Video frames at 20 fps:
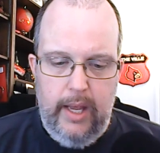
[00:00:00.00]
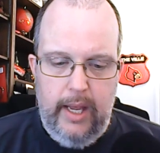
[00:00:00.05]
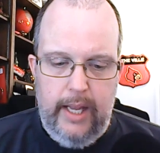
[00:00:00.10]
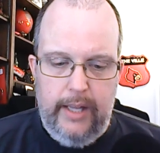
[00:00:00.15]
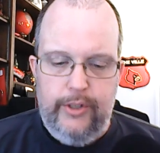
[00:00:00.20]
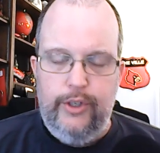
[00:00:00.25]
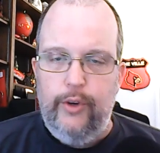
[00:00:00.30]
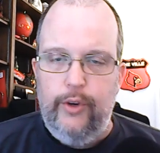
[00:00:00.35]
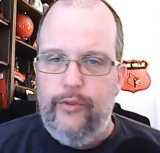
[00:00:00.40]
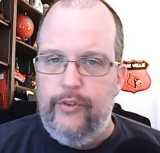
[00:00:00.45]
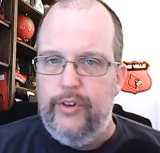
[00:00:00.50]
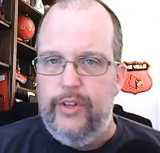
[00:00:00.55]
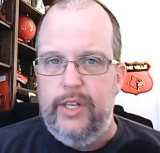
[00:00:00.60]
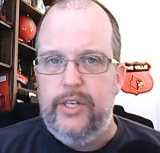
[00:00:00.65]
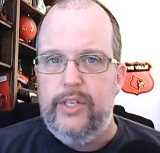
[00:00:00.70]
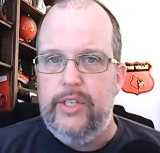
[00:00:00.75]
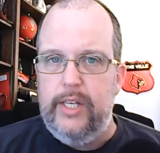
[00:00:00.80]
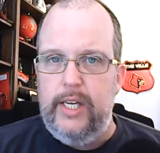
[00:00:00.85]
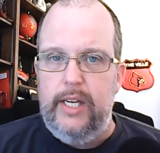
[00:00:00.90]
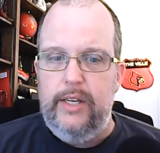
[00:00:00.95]
And so for
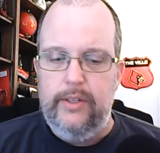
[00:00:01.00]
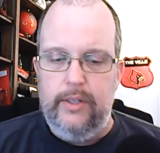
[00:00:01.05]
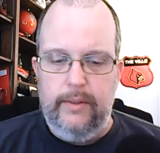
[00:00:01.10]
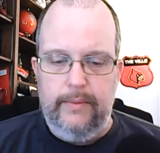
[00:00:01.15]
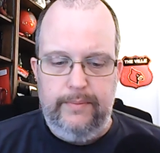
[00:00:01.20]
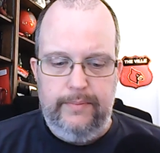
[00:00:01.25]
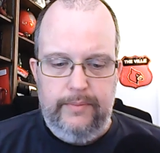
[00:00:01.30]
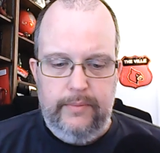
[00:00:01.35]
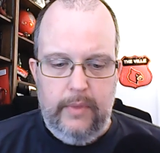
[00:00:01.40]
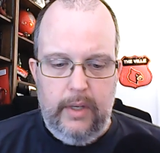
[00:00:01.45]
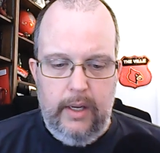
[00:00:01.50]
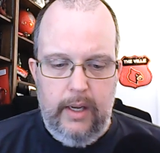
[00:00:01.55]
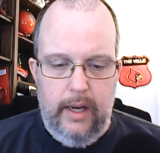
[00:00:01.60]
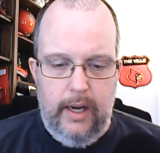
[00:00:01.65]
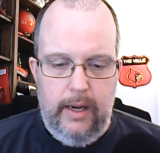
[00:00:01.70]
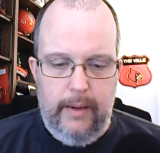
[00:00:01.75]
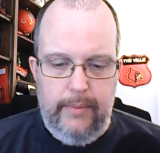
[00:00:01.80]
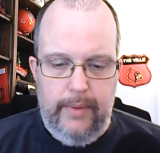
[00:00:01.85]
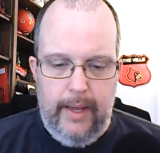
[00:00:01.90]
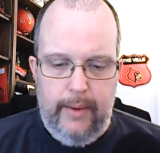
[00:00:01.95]
this season,
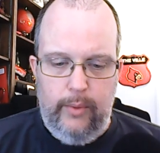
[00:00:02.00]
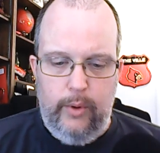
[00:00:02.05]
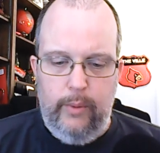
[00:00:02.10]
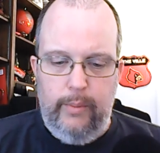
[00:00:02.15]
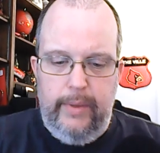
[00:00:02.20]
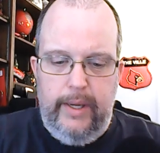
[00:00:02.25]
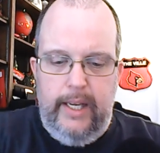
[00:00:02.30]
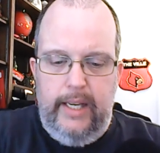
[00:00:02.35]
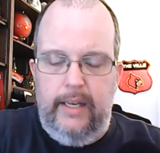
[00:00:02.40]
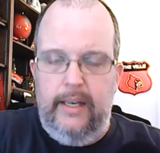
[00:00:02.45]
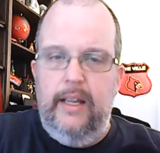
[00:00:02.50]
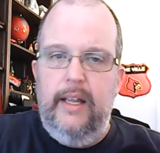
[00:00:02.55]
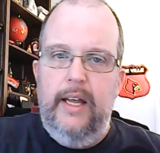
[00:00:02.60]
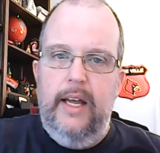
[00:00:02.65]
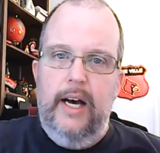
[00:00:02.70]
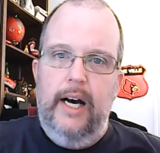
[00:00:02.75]
that will mean